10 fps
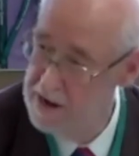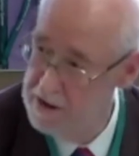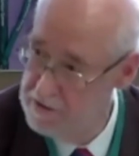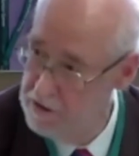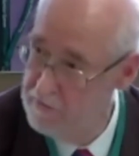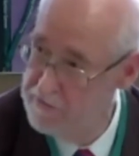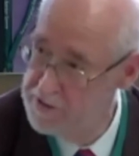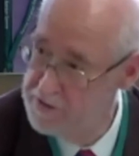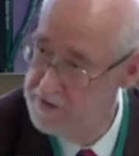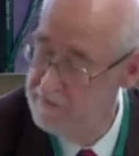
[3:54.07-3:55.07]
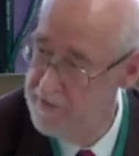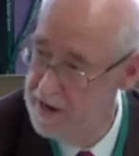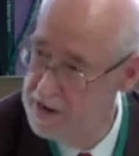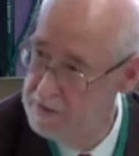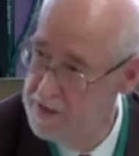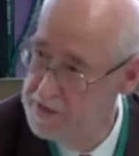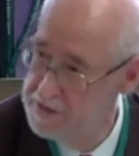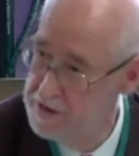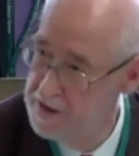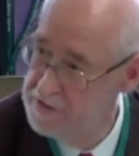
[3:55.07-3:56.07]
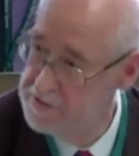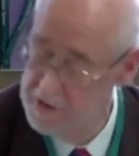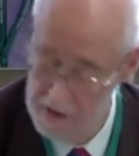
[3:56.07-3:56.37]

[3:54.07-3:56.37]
that the officers are very committed to this